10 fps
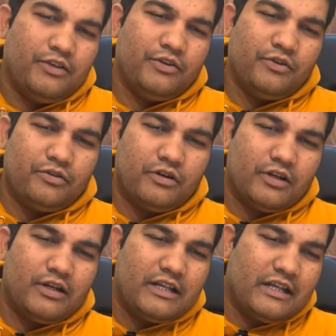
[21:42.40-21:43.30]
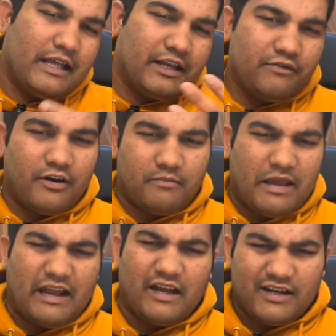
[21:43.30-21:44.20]
you know, revert
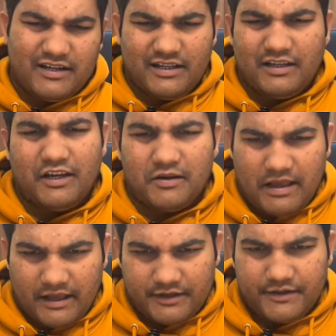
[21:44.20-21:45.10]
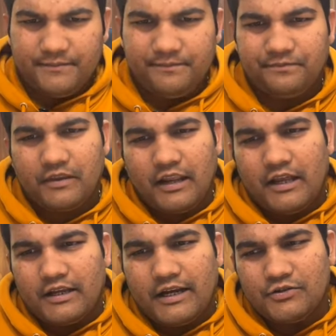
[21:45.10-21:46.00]
back, retaliate back,
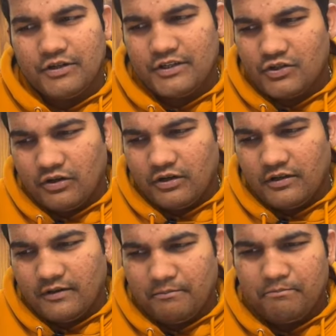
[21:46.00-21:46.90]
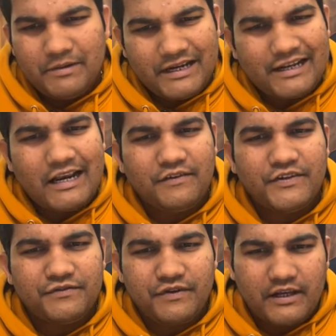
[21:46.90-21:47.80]
right? So it is good. Marital life
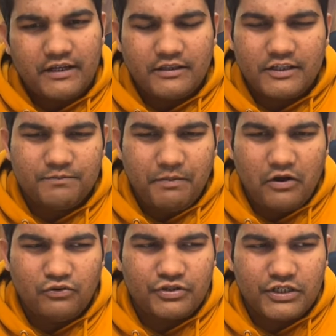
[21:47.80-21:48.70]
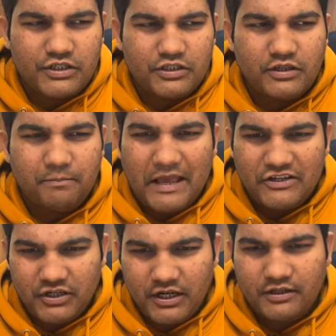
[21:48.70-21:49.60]
is fine. The spouse is
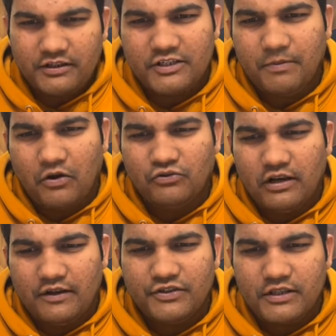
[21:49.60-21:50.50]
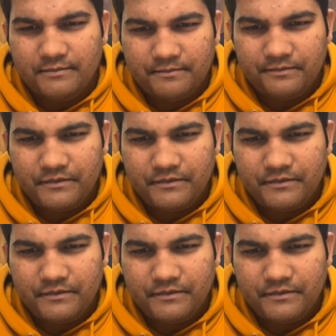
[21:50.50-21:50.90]
passionate. The spouse loves them.